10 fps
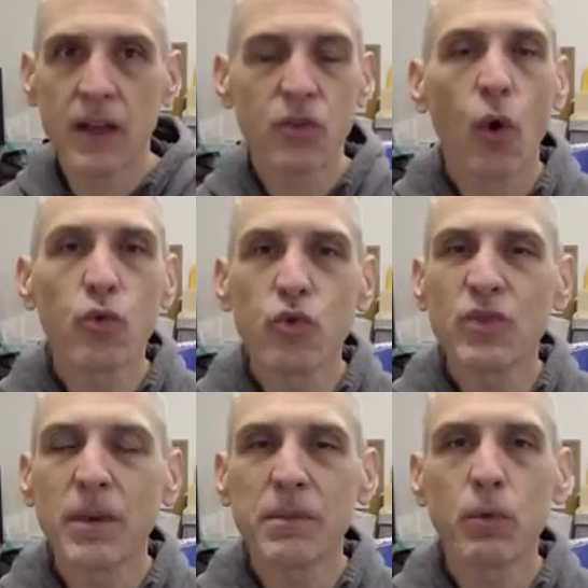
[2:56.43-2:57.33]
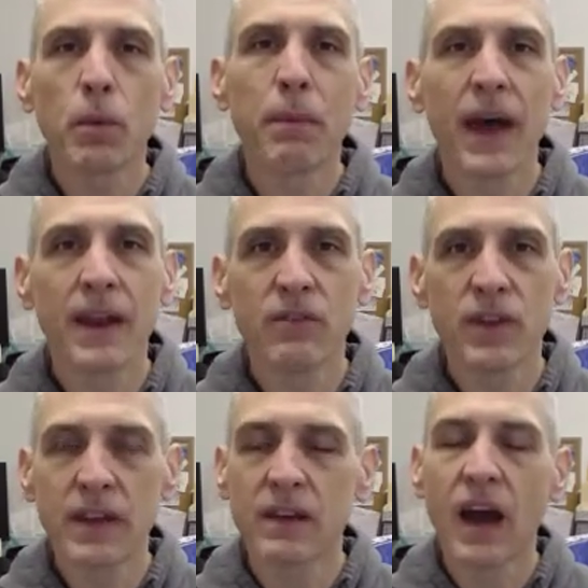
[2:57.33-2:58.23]
don't do something
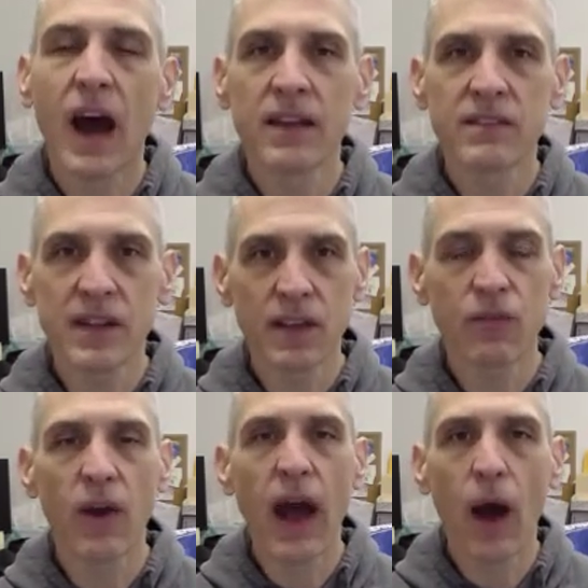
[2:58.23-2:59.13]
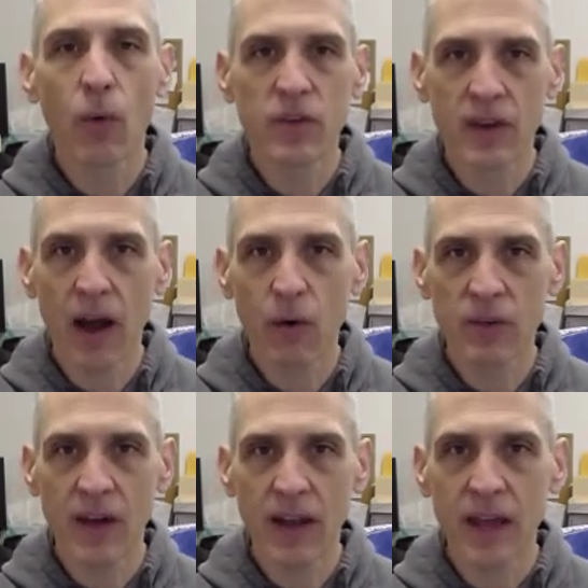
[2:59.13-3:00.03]
repetitively, constantly for hours and
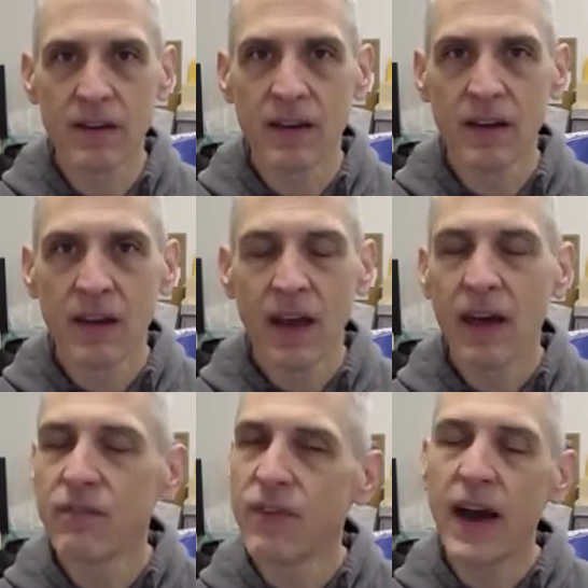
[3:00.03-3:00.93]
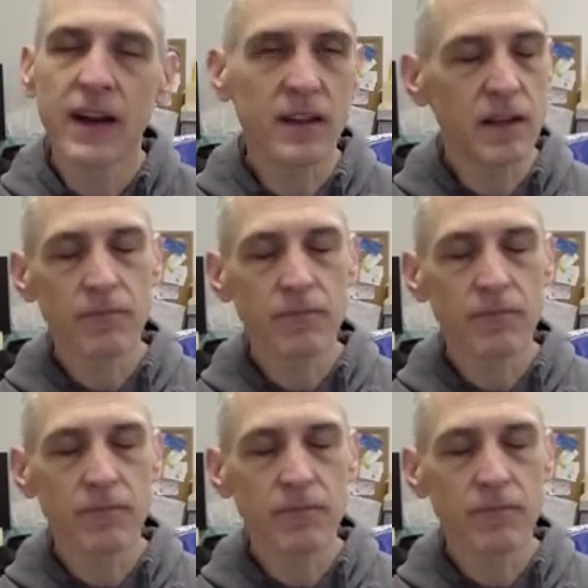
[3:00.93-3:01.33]
hours on end. And finally,